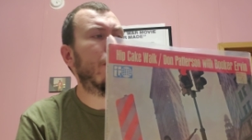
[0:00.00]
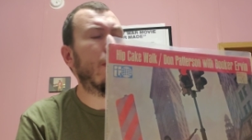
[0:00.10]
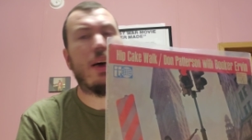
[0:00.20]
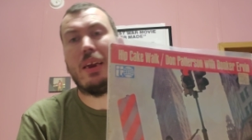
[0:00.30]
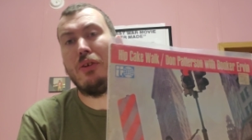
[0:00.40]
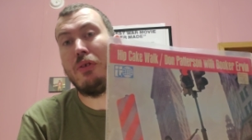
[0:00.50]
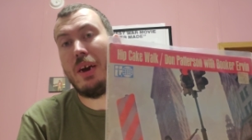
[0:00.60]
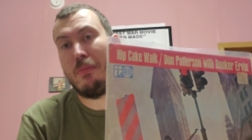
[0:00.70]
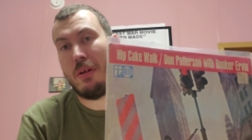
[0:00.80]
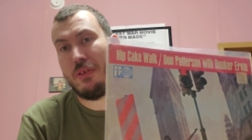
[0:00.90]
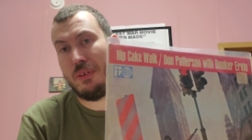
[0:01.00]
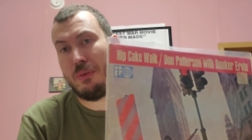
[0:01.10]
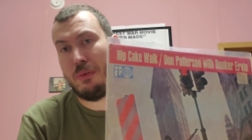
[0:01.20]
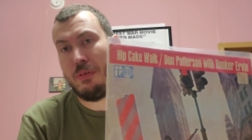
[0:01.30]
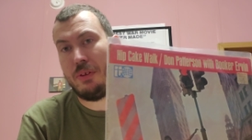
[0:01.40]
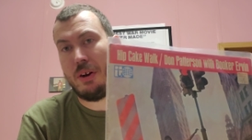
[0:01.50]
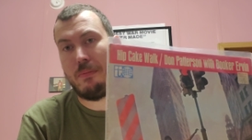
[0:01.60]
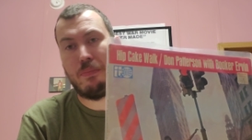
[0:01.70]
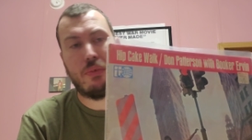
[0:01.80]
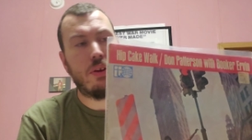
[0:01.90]
and a lot of UK pressings were in there.
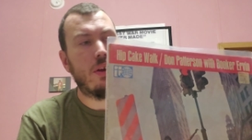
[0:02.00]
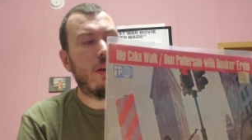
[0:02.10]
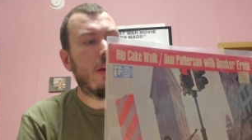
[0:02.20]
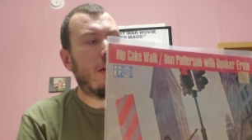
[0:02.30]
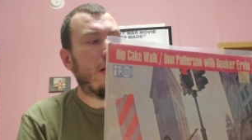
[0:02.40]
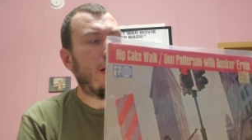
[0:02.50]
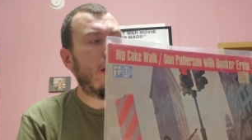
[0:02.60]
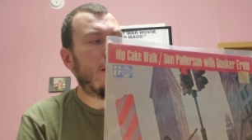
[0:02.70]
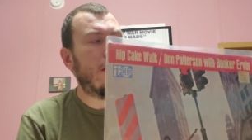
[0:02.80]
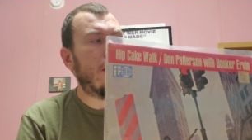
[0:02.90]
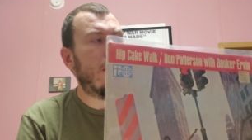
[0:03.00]
And